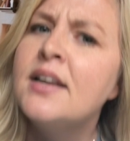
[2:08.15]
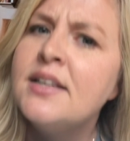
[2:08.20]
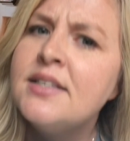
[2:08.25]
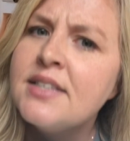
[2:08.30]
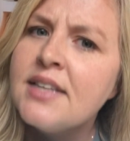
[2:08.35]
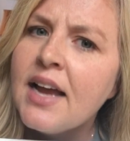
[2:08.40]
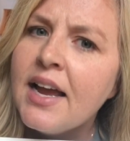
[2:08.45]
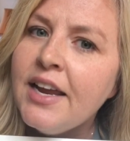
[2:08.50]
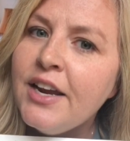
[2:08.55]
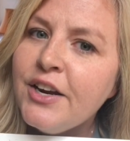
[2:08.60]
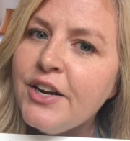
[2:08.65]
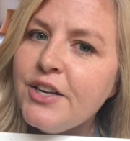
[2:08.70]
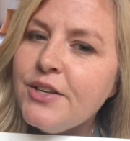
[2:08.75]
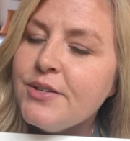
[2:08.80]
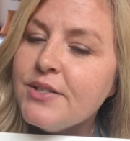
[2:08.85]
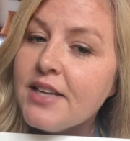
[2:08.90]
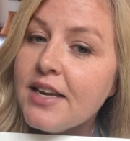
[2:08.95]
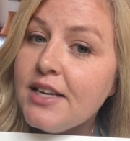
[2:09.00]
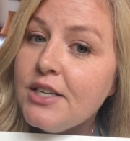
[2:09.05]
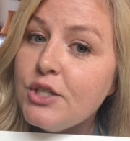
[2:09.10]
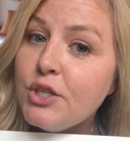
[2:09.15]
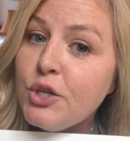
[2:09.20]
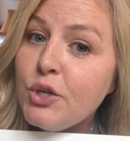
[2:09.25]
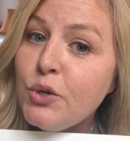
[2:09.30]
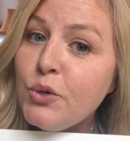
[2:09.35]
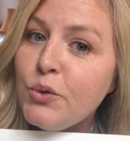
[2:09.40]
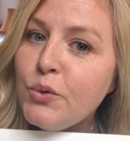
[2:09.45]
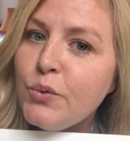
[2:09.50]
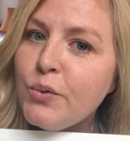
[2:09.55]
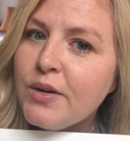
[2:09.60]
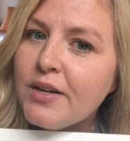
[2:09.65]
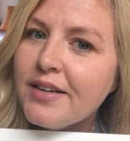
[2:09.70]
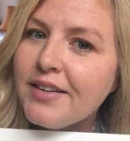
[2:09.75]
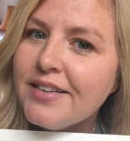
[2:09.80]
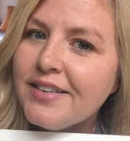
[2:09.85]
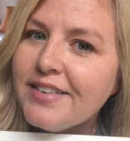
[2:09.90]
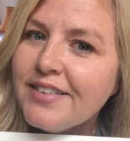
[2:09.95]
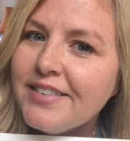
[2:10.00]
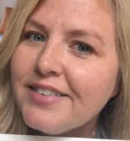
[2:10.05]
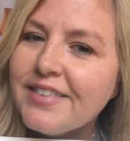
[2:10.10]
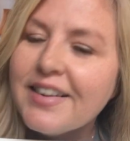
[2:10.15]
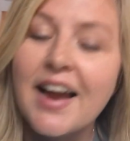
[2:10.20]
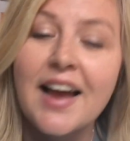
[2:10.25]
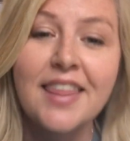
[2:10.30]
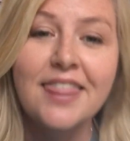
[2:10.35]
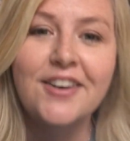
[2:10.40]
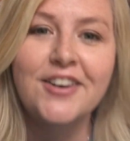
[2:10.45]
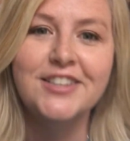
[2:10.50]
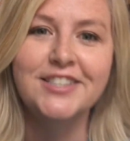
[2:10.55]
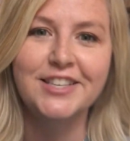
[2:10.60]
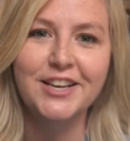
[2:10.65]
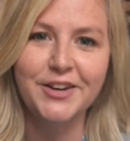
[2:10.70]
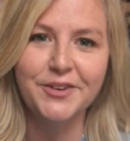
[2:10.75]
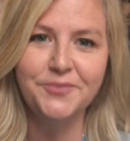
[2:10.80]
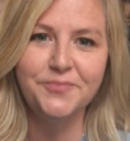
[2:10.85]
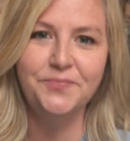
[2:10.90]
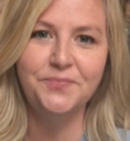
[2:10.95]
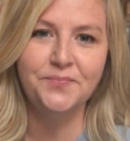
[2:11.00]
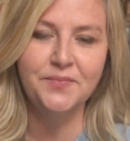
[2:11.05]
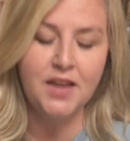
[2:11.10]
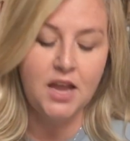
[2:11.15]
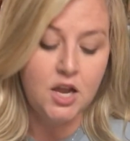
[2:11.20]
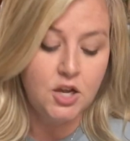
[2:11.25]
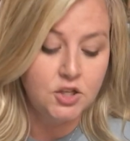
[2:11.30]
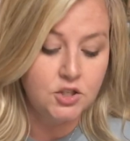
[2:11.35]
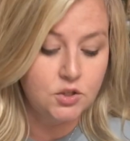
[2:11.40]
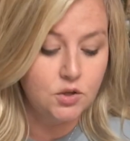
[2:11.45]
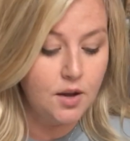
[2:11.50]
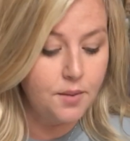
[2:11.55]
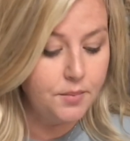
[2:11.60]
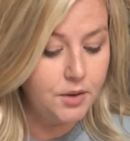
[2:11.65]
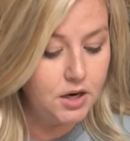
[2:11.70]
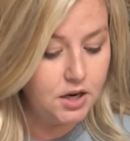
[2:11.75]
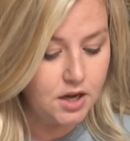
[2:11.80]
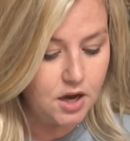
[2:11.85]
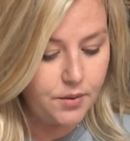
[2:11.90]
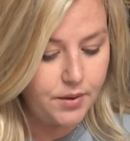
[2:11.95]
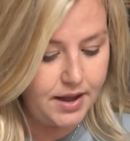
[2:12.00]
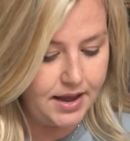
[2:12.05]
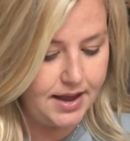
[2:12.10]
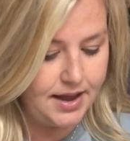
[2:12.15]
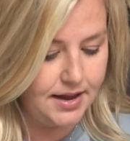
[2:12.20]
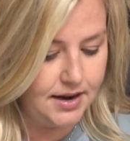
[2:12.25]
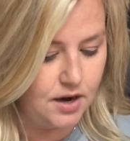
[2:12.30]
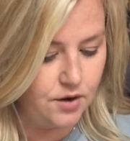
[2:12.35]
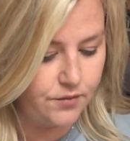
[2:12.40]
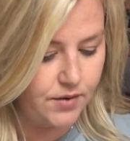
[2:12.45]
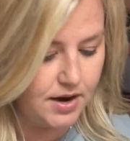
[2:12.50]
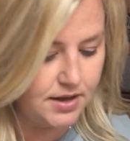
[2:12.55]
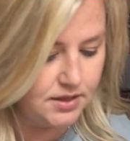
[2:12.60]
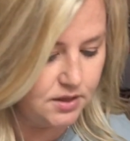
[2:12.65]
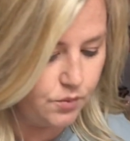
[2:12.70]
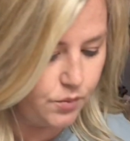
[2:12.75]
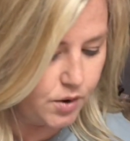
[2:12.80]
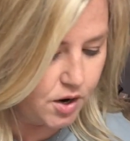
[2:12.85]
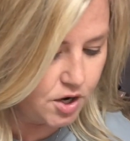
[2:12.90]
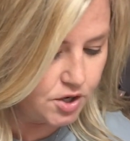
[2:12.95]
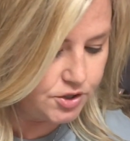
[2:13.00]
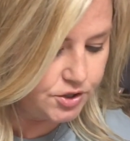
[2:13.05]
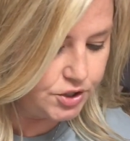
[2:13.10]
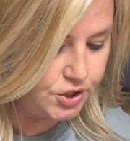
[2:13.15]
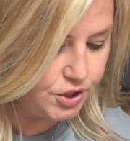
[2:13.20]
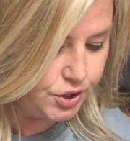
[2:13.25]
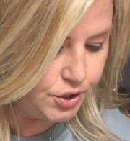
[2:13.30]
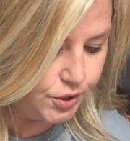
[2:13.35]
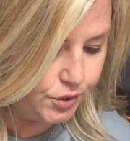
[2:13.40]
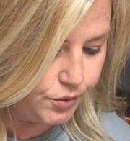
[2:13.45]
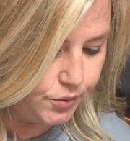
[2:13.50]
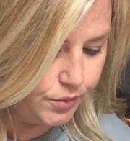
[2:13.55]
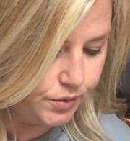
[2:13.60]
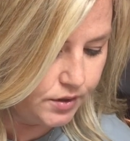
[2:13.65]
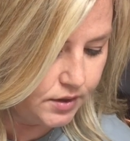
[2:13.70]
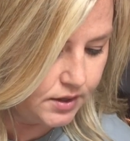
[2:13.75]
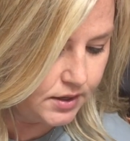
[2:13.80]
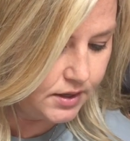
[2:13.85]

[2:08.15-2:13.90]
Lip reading: Did I hear you say 2? I thought so. So I'm going to go ahead and write the word 2